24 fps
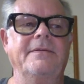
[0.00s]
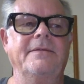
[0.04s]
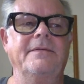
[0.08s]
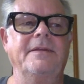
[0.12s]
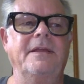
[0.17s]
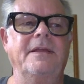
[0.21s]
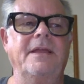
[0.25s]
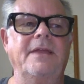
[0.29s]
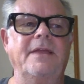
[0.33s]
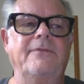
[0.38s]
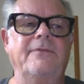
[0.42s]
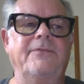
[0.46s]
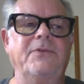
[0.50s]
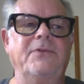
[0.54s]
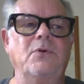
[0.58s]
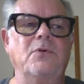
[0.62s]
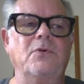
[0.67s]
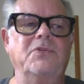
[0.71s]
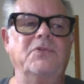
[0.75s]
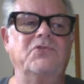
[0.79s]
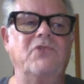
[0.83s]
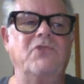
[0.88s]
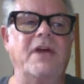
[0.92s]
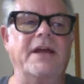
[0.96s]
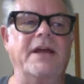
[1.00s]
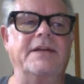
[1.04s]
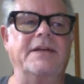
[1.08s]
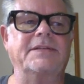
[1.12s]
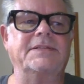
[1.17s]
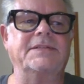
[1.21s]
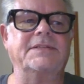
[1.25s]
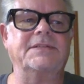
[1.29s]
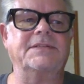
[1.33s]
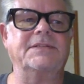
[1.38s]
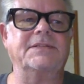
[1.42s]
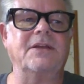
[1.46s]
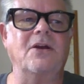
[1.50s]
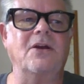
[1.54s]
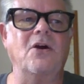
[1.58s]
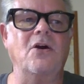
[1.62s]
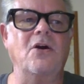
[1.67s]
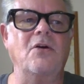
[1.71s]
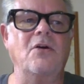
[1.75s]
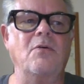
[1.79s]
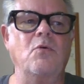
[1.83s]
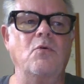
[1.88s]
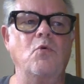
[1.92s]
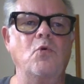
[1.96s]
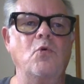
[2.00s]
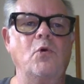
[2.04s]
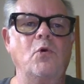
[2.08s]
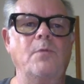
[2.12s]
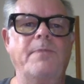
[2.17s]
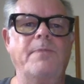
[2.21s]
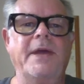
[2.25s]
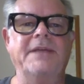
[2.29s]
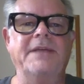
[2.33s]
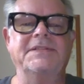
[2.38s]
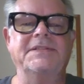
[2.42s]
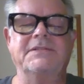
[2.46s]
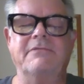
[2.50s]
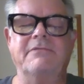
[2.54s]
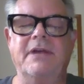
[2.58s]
If your tracks are all based